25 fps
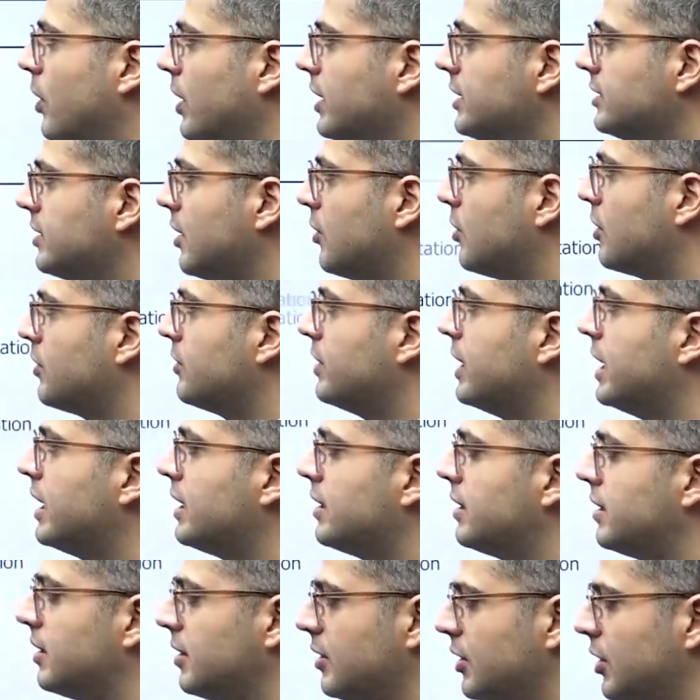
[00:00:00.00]
points. Out of
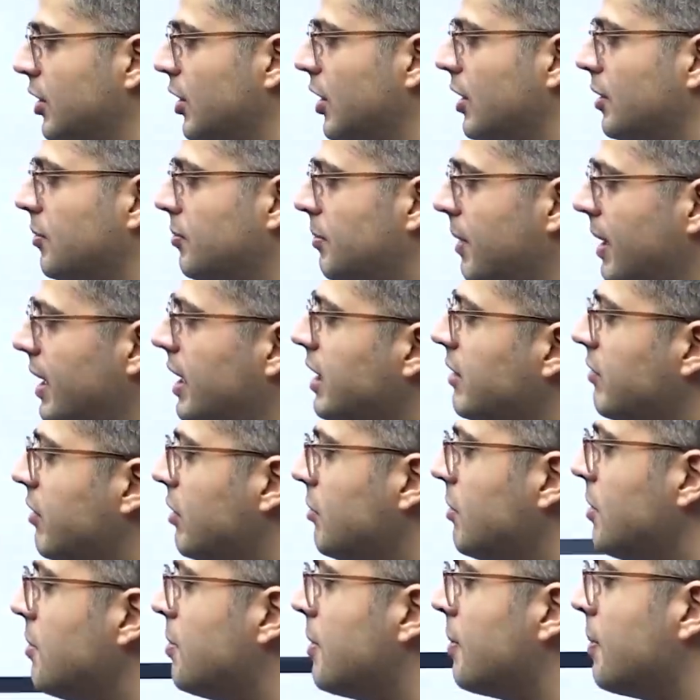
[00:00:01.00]
that, your merit
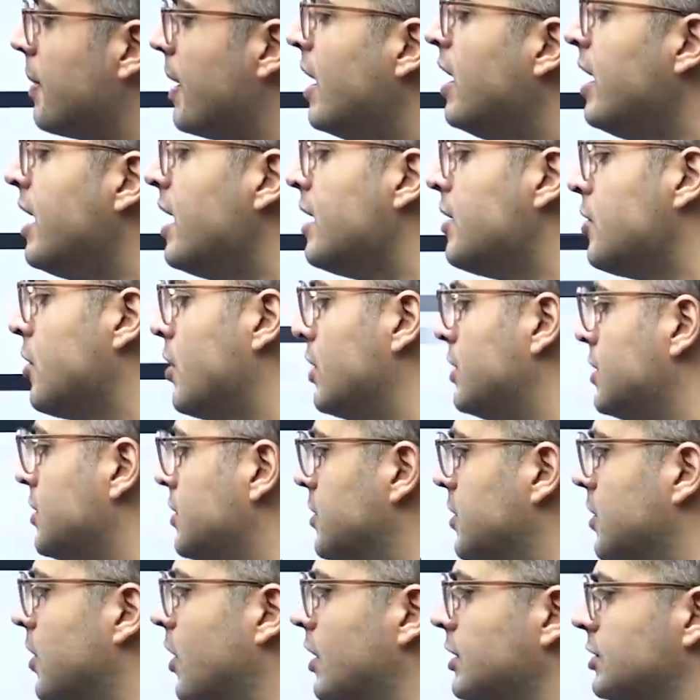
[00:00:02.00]
will be prepared and
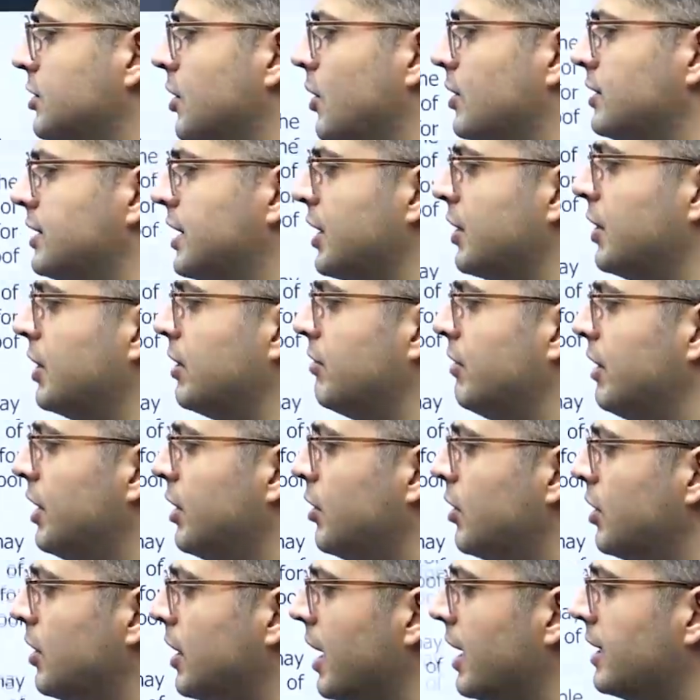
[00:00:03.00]
consecutively
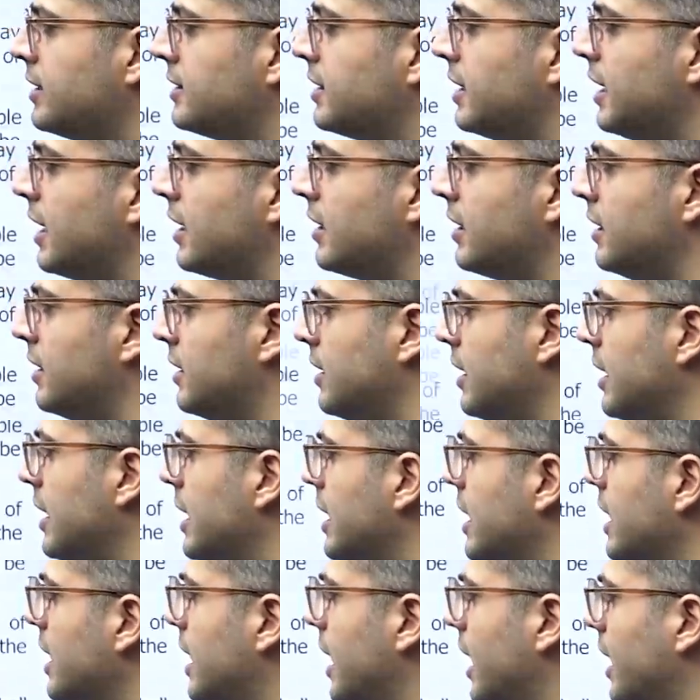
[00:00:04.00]
you will get selected
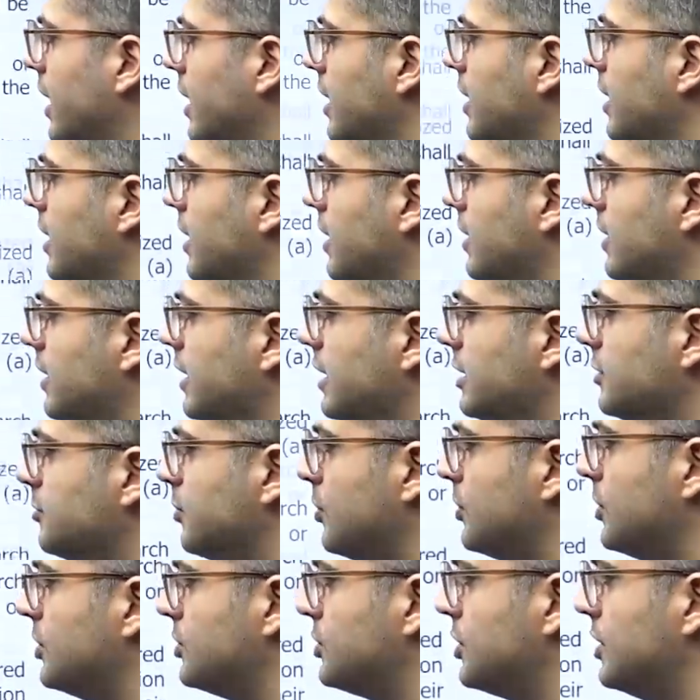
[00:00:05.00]
in these
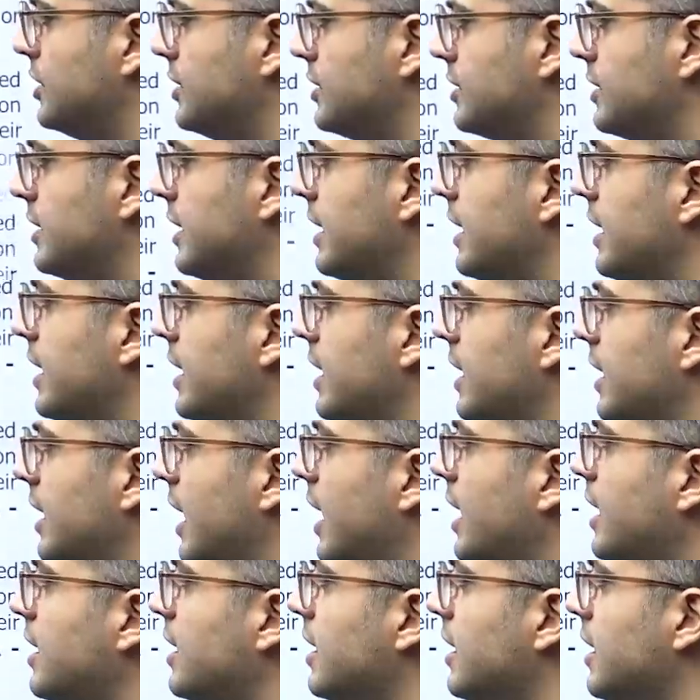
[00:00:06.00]
positions,
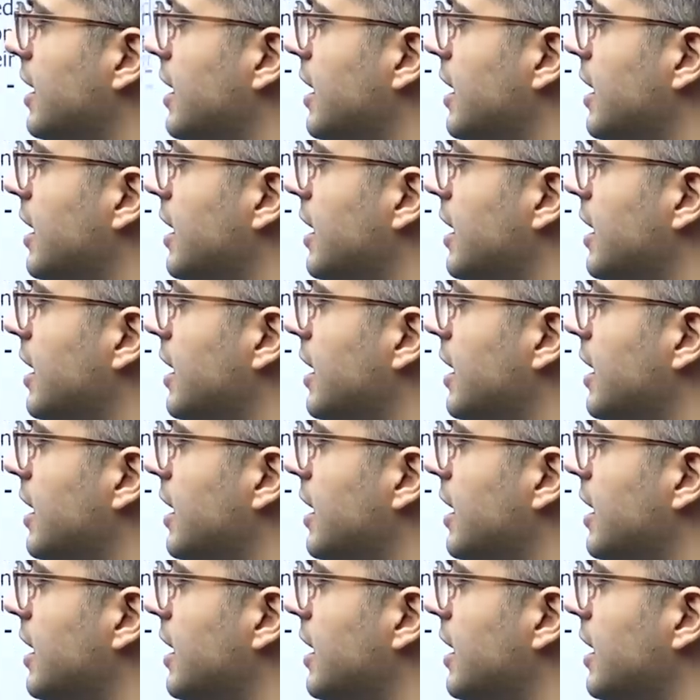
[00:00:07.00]
right?